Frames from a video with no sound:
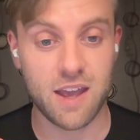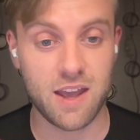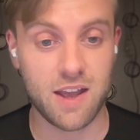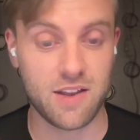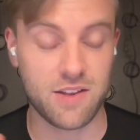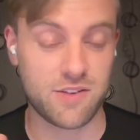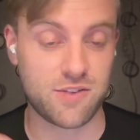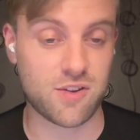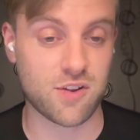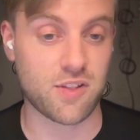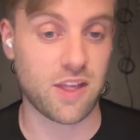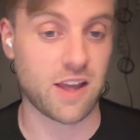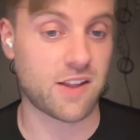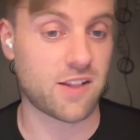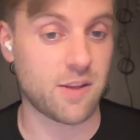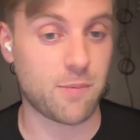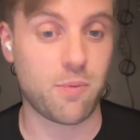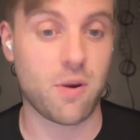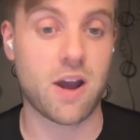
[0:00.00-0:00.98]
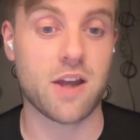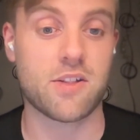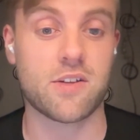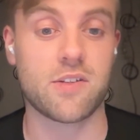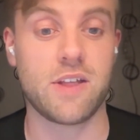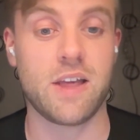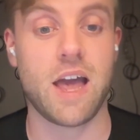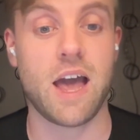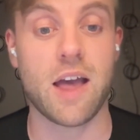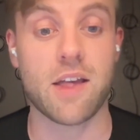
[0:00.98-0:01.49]
it just like
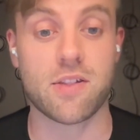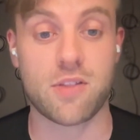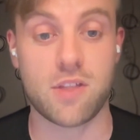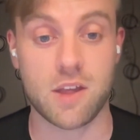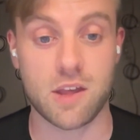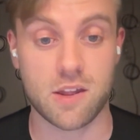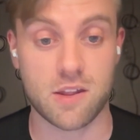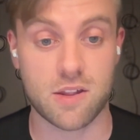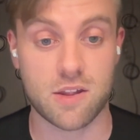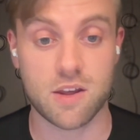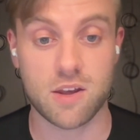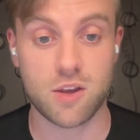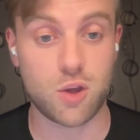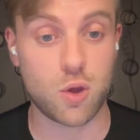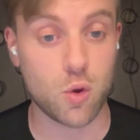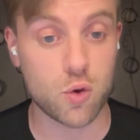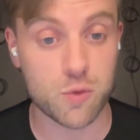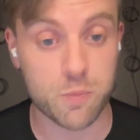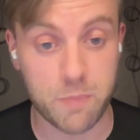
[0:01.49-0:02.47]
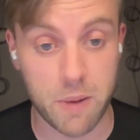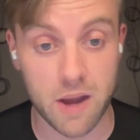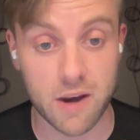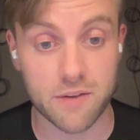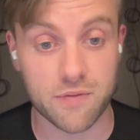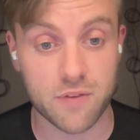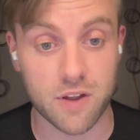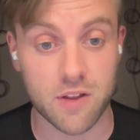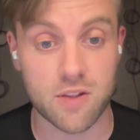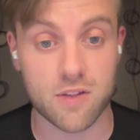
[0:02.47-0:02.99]
surprisingly has these huge
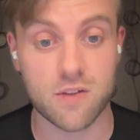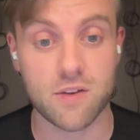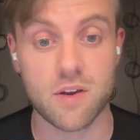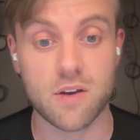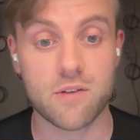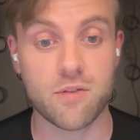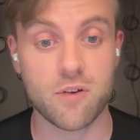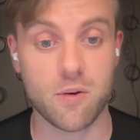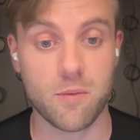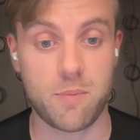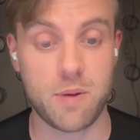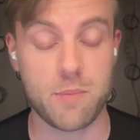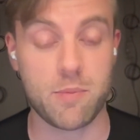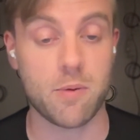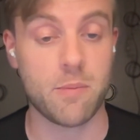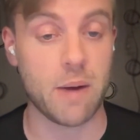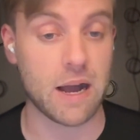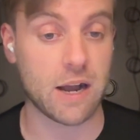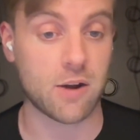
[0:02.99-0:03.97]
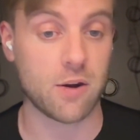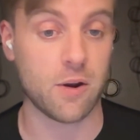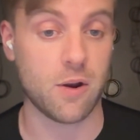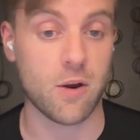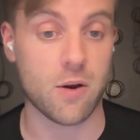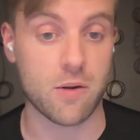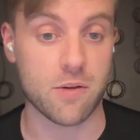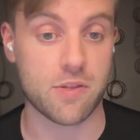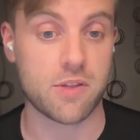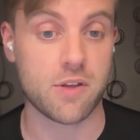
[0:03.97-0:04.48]
benefits for people back
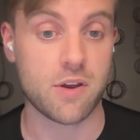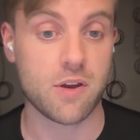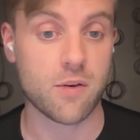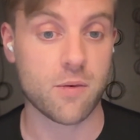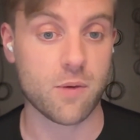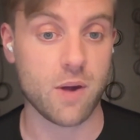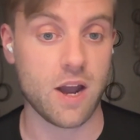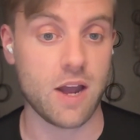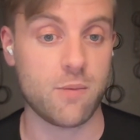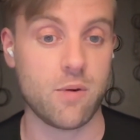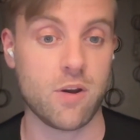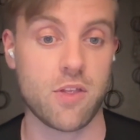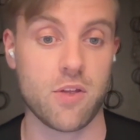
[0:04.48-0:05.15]
on Earth, right?